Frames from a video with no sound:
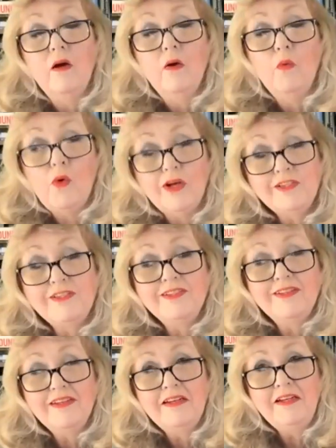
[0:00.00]

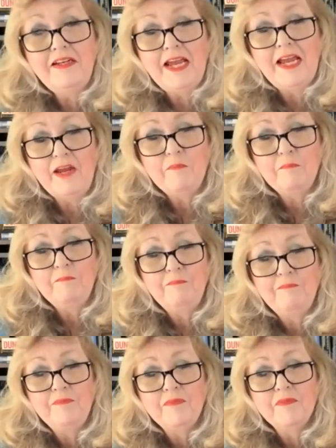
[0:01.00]
What's in a name?
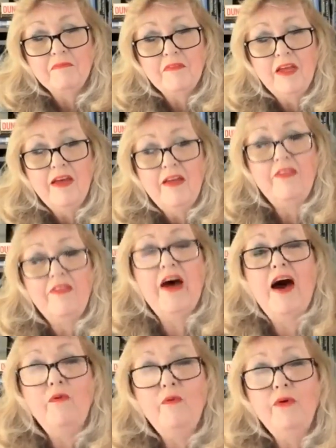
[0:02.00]

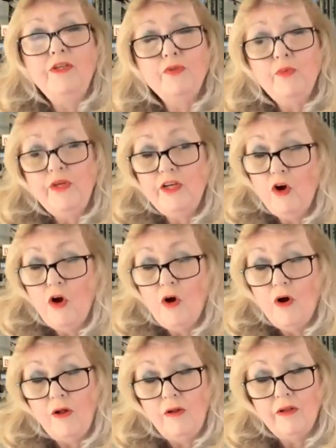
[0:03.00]
That which we
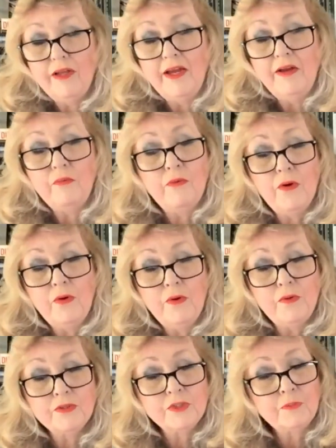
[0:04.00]
call a
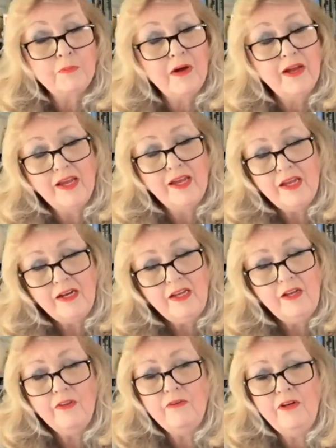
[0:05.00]
rose by any
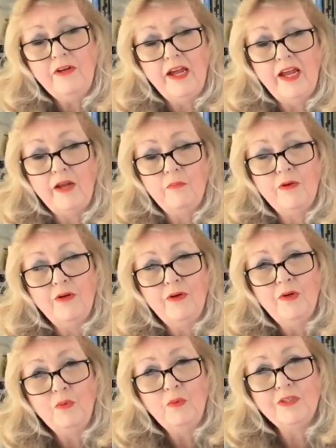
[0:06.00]
other name
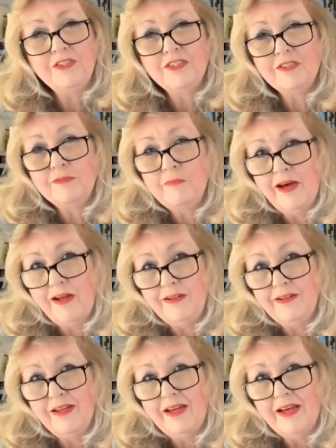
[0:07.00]
would
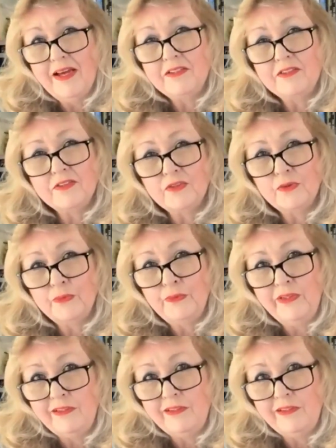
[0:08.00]
smell as sweet.